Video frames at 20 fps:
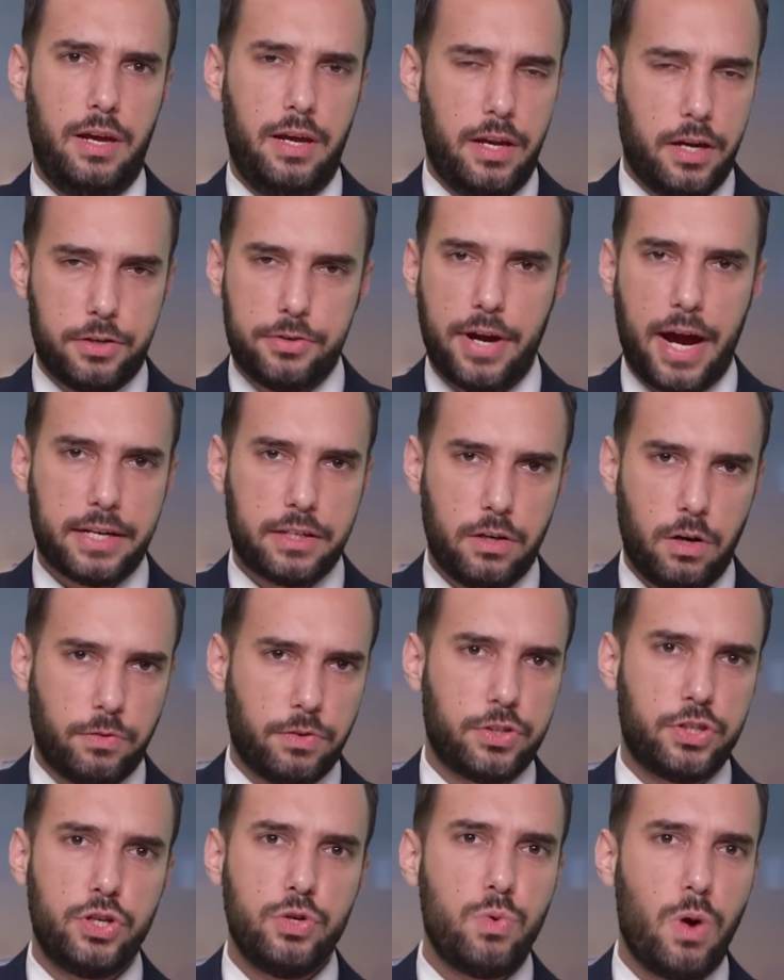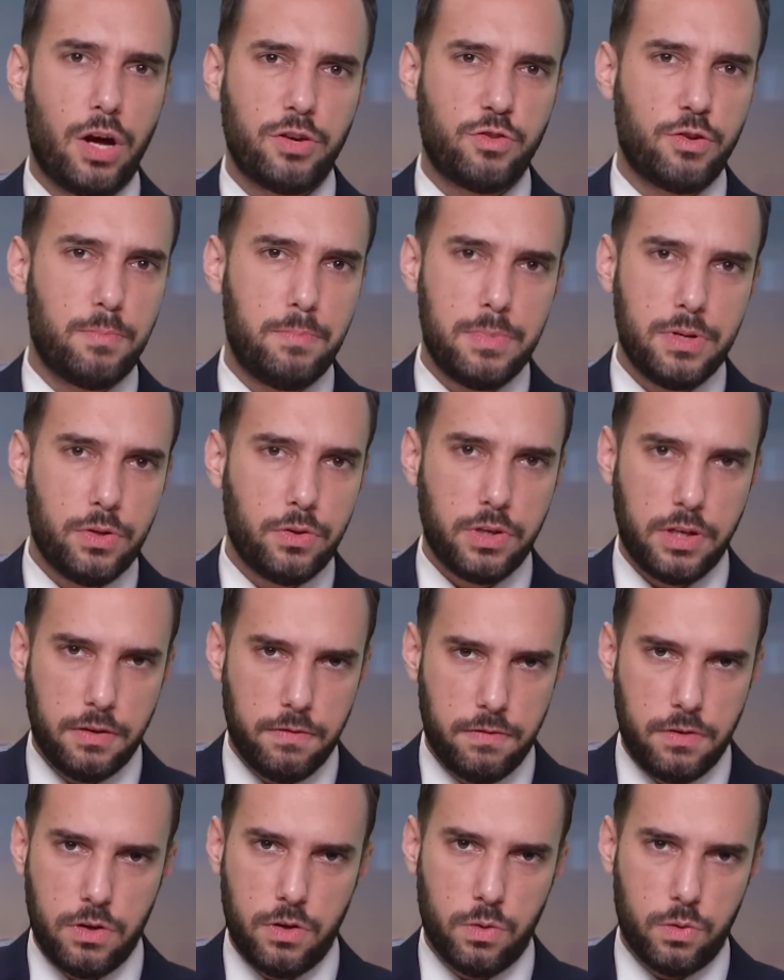It attracted over 200
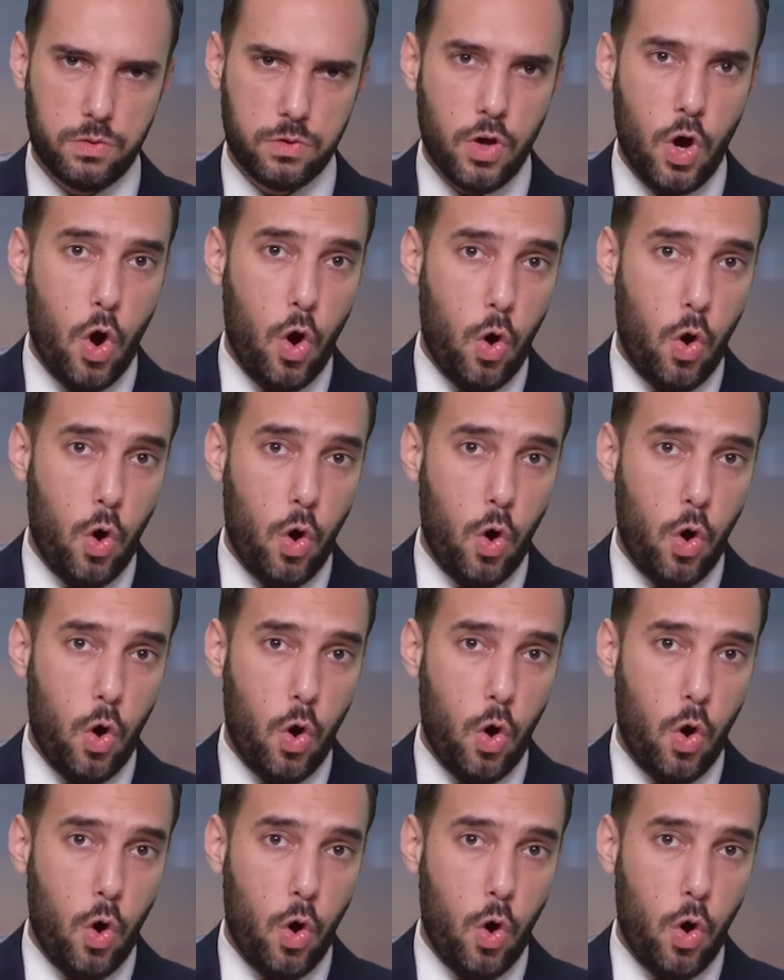million views.